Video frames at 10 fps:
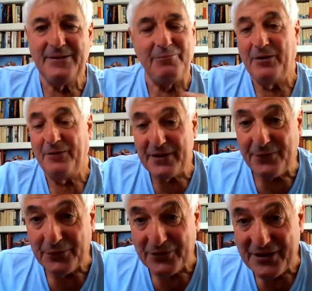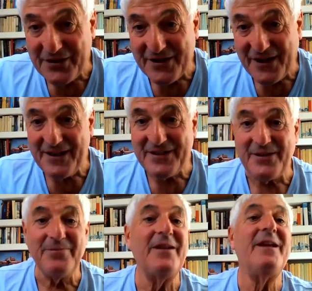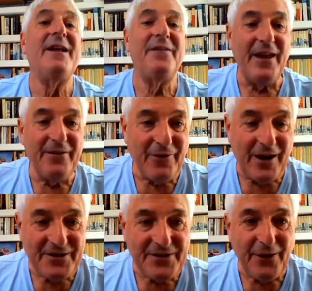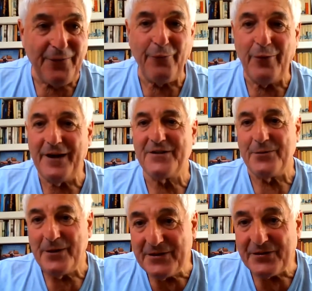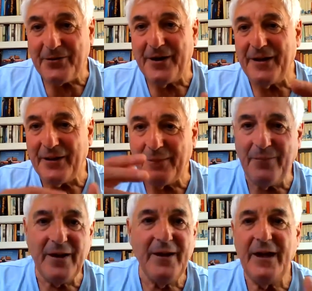well, first of all, digitize them, then write software to integrate them.